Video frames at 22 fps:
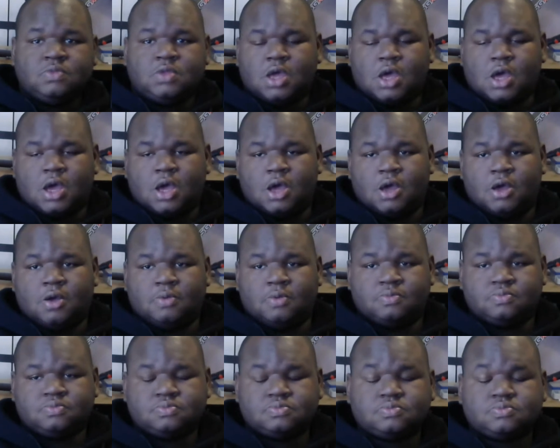
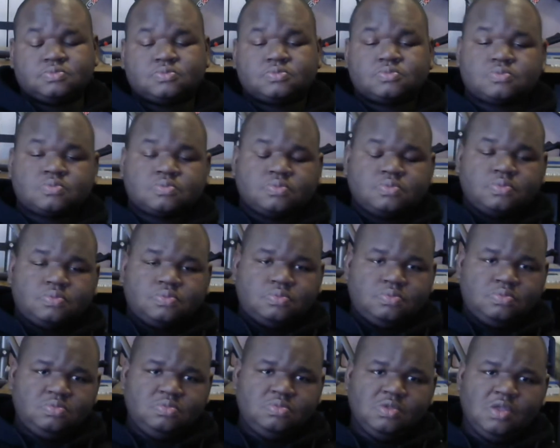
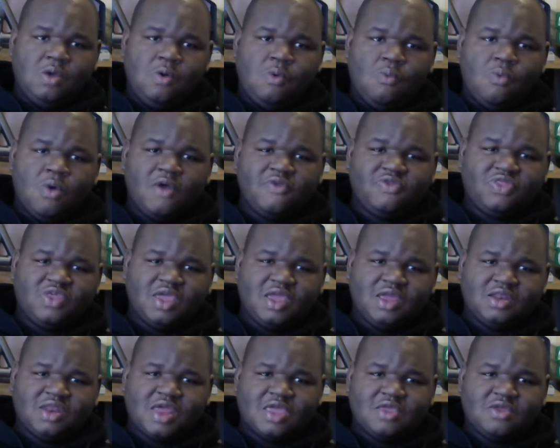One
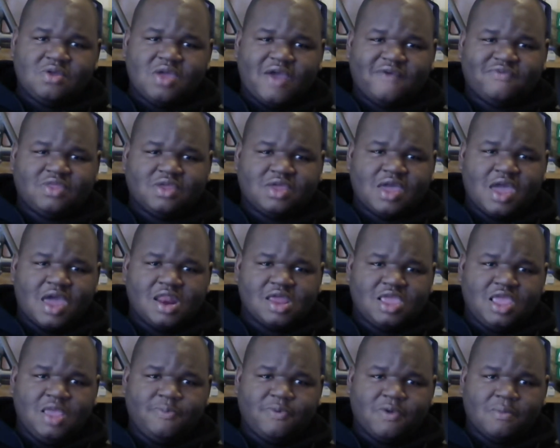thing that you have to kind
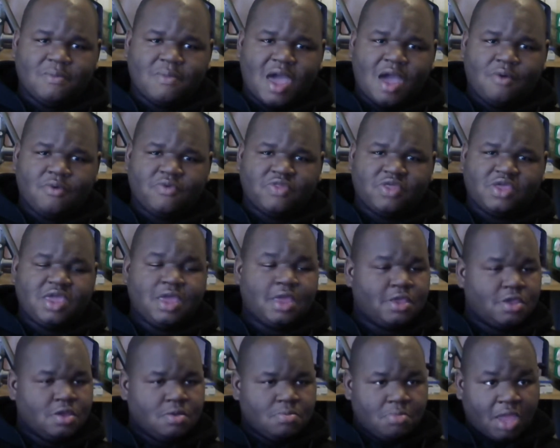of keep in mind with the
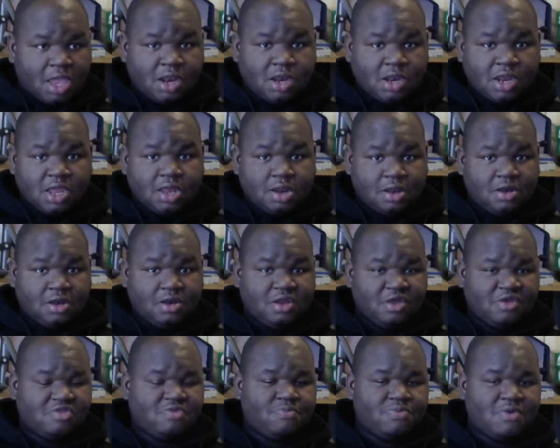kit, you may need a
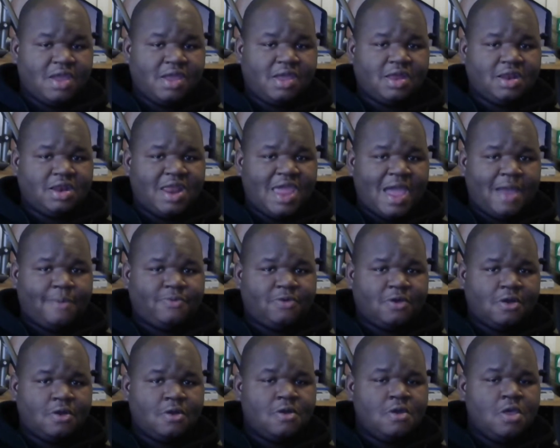disc brake
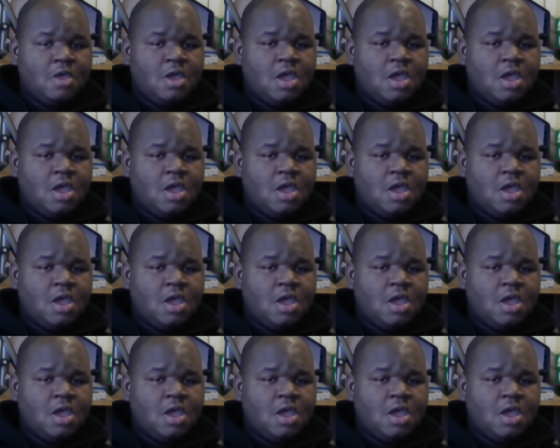adapter.